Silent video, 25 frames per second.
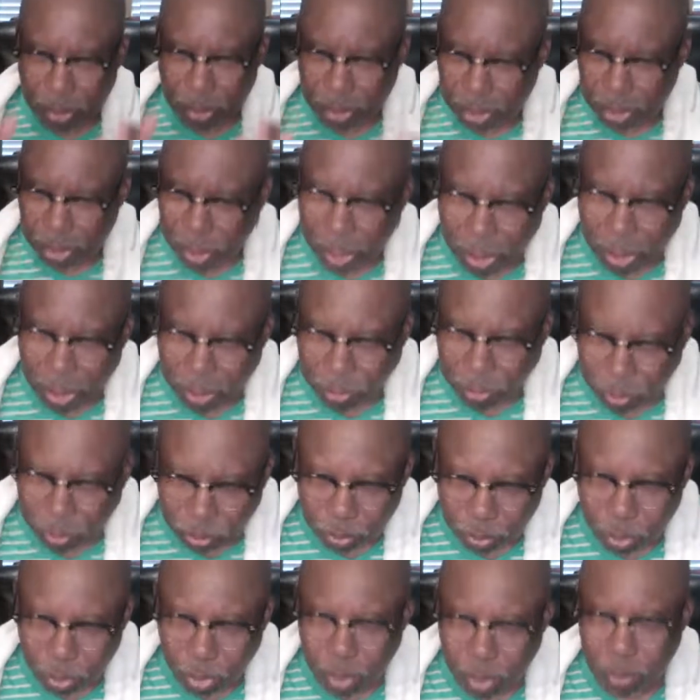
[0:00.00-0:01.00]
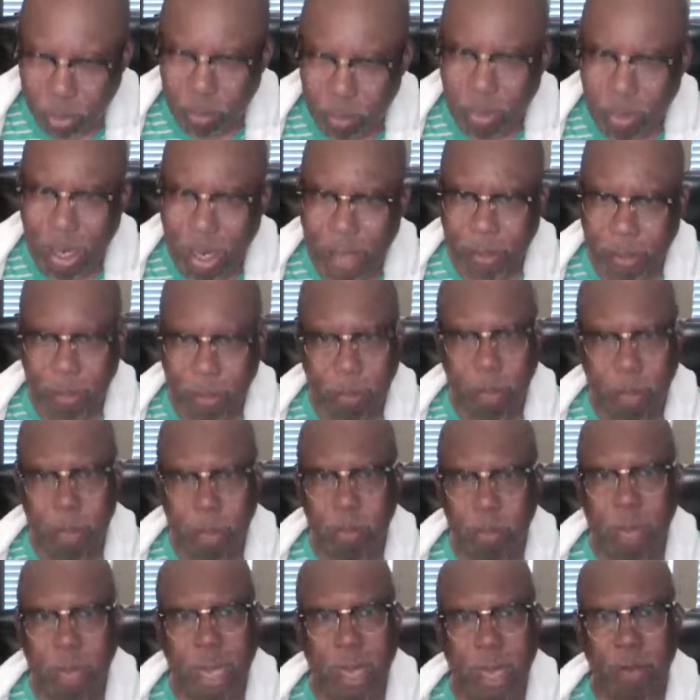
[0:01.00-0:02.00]
and we got to be
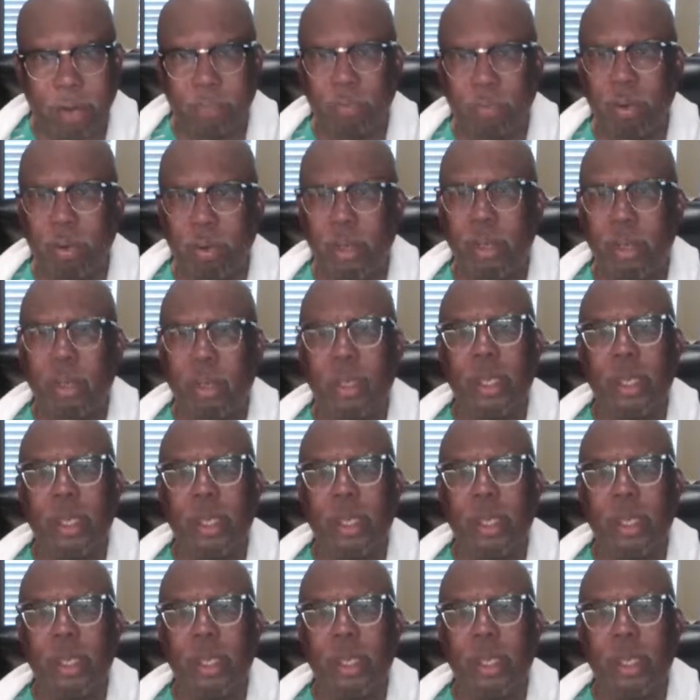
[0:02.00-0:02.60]
mindful.